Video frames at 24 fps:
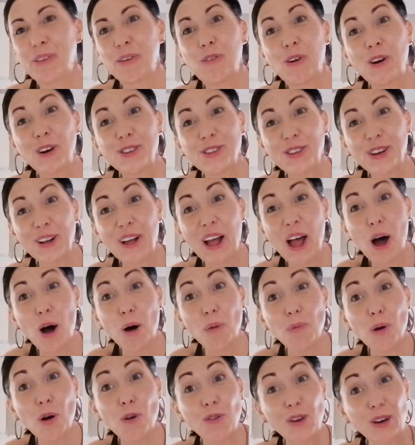Of course, it'll
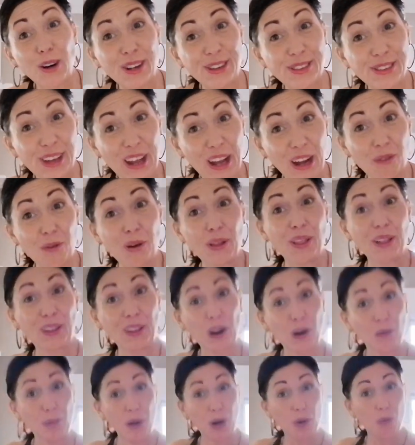help over a sink with a
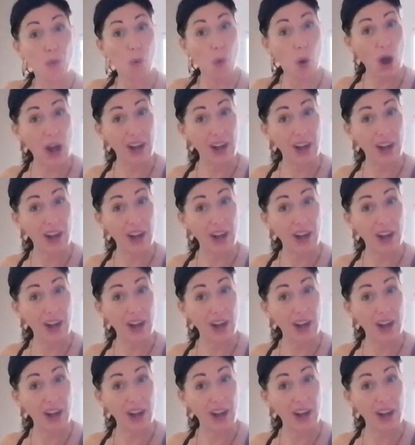little bit of